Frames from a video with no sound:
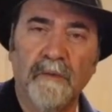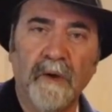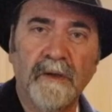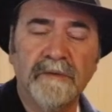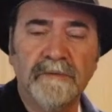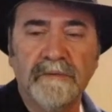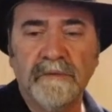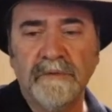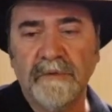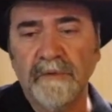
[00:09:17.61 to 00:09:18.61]
1,
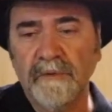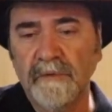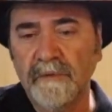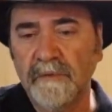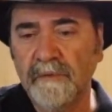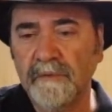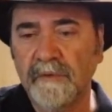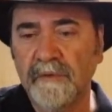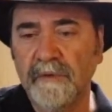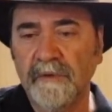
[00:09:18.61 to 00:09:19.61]
2,
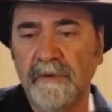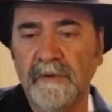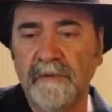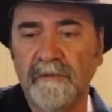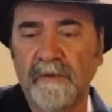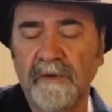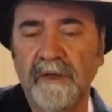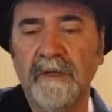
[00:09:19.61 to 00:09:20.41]
3, 4.